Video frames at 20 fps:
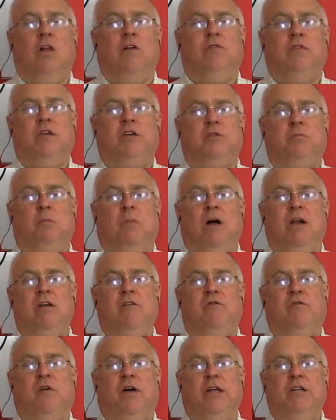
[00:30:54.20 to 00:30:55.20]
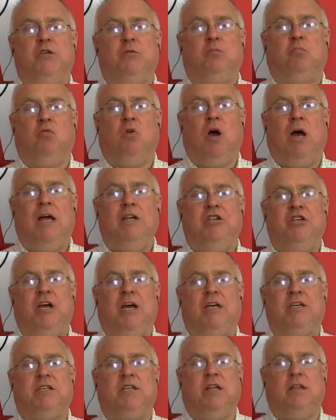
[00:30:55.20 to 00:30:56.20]
this money funds
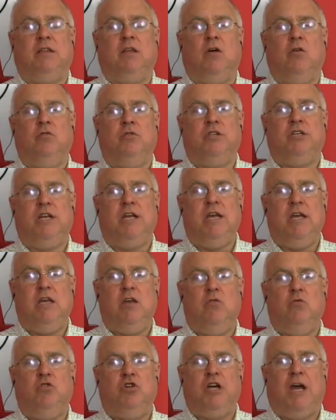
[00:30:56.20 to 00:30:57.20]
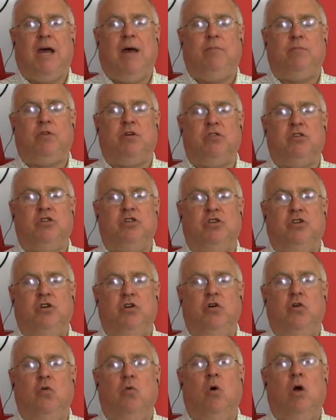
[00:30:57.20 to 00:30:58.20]
projects that those TU chapters
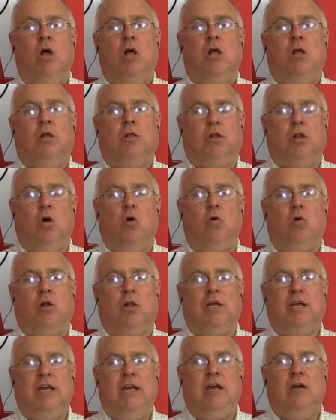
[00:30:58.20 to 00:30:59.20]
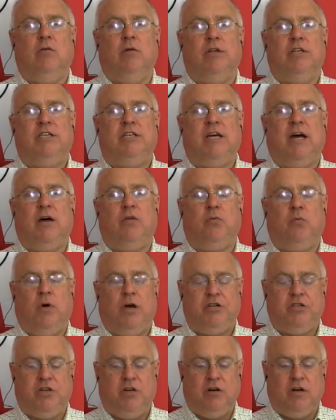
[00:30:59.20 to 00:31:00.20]
do locally here in
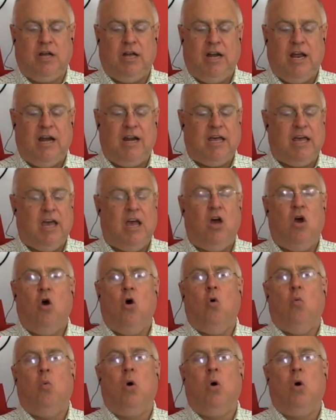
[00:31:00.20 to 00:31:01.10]
southwestern Connecticut. What